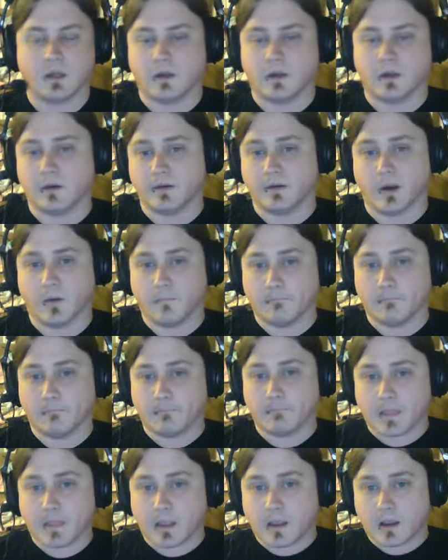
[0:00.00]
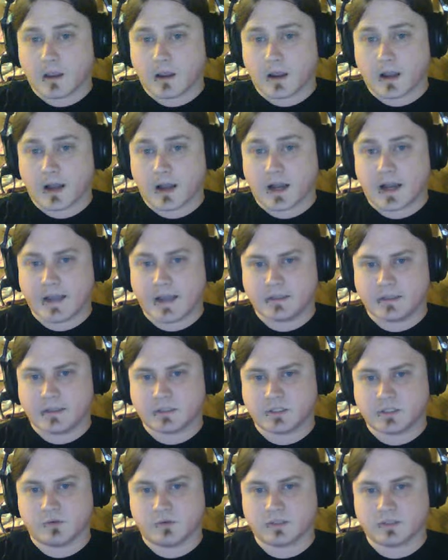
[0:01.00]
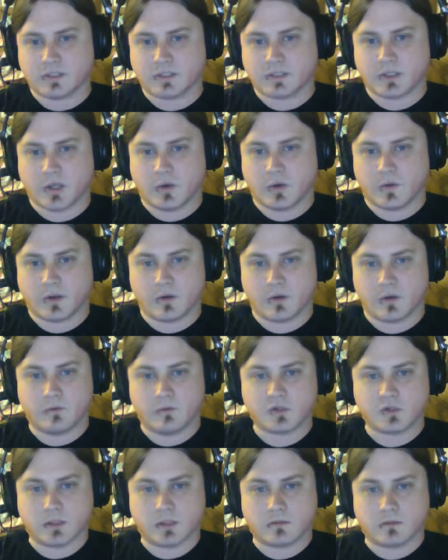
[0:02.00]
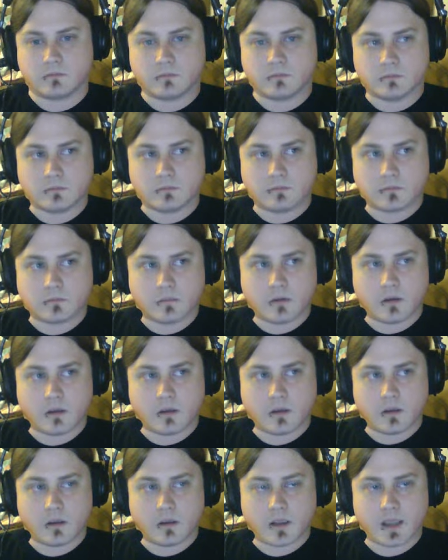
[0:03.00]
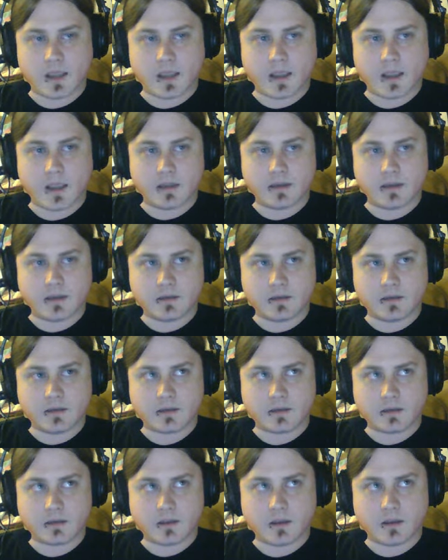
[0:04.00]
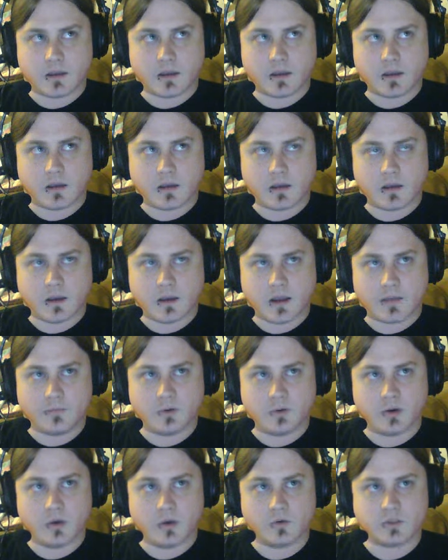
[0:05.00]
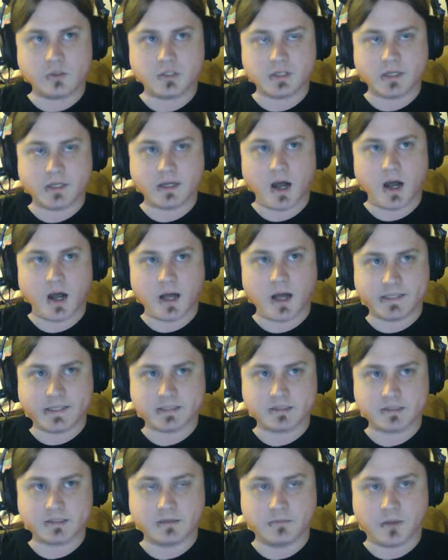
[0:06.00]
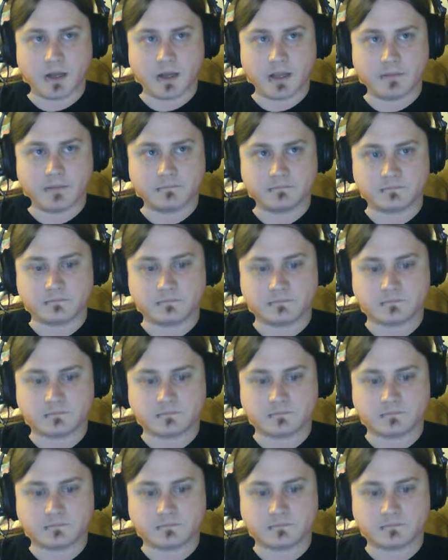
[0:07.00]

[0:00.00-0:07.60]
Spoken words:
No. I chose to go with Ocean, and I put Ocean and Honest in mine.